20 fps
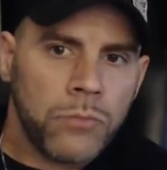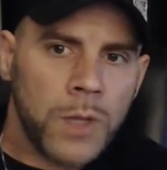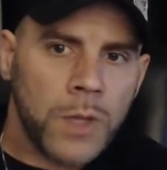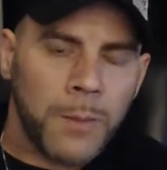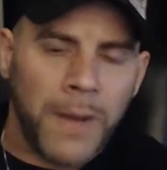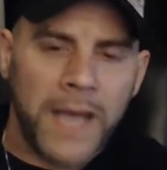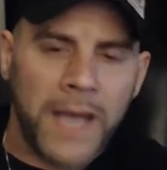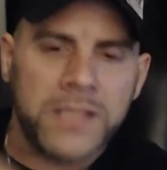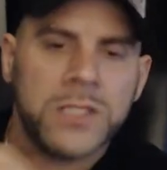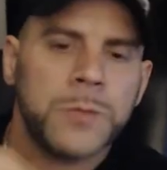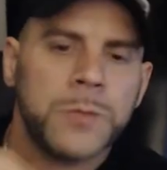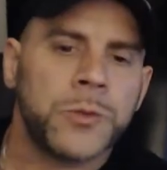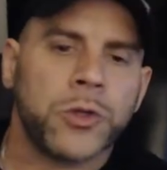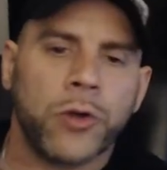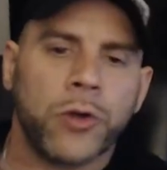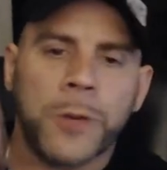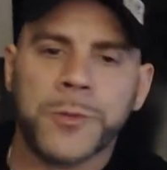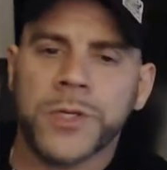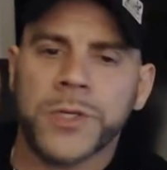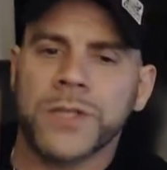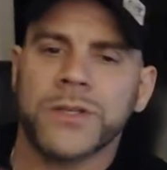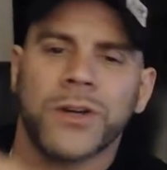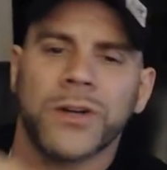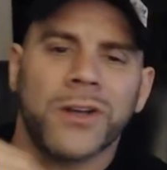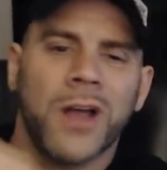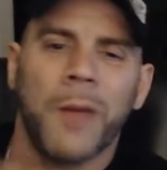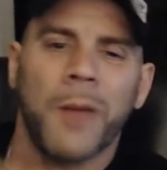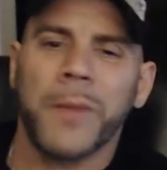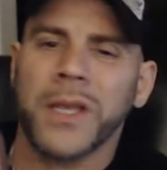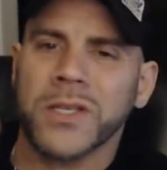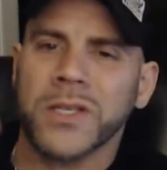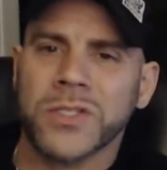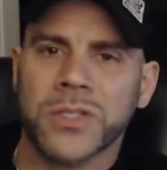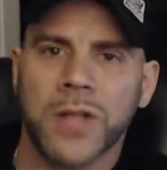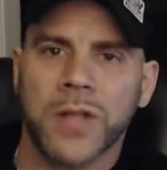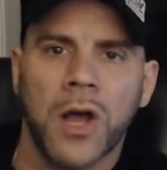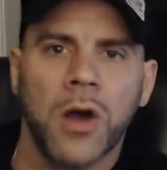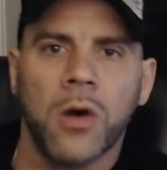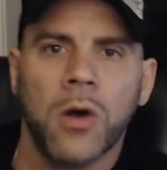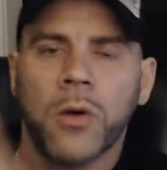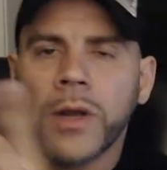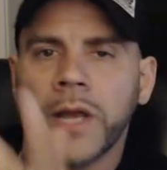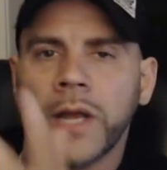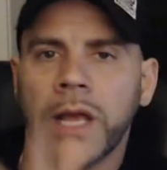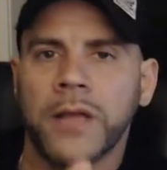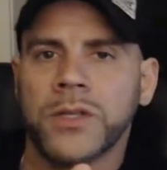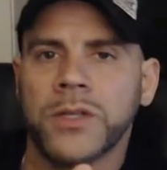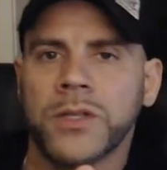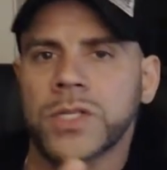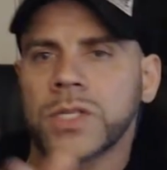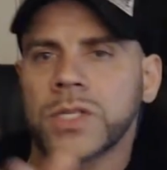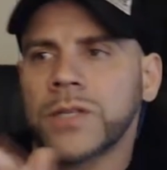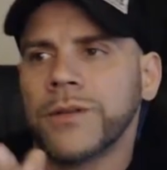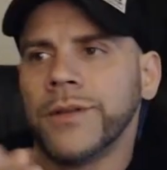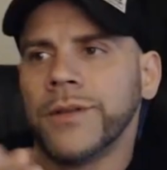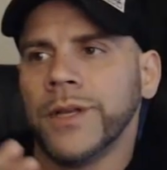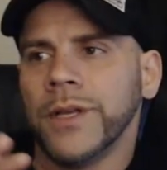my subscriptions are coming slow and they just,